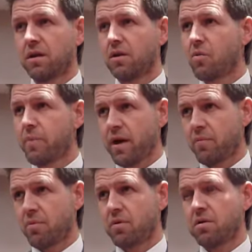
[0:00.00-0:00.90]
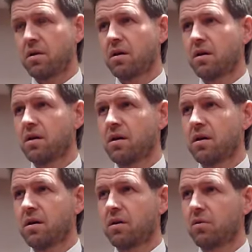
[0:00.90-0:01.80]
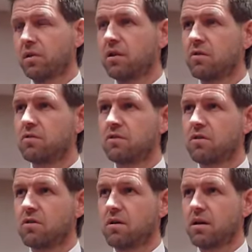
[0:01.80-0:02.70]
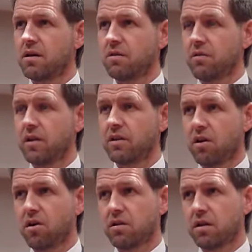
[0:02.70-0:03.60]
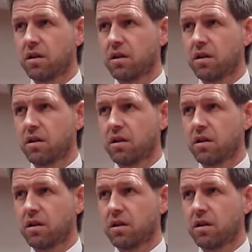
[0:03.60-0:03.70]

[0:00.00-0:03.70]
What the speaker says: No paper, only use your credit card.